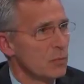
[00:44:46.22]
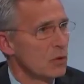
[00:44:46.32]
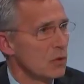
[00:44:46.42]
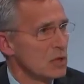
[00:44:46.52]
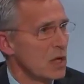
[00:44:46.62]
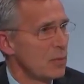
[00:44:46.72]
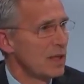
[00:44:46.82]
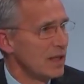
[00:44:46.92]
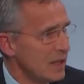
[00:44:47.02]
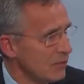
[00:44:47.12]
because I
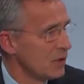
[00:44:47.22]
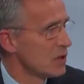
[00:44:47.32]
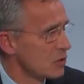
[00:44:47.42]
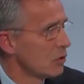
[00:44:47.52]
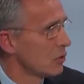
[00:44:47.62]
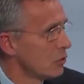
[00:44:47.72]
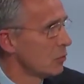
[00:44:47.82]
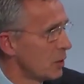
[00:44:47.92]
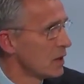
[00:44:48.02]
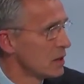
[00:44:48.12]
believe in stronger
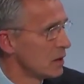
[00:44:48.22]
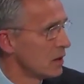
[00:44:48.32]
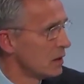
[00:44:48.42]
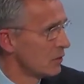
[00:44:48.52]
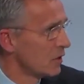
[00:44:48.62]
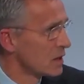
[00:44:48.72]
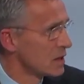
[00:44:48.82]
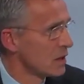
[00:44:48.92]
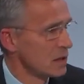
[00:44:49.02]
European defence.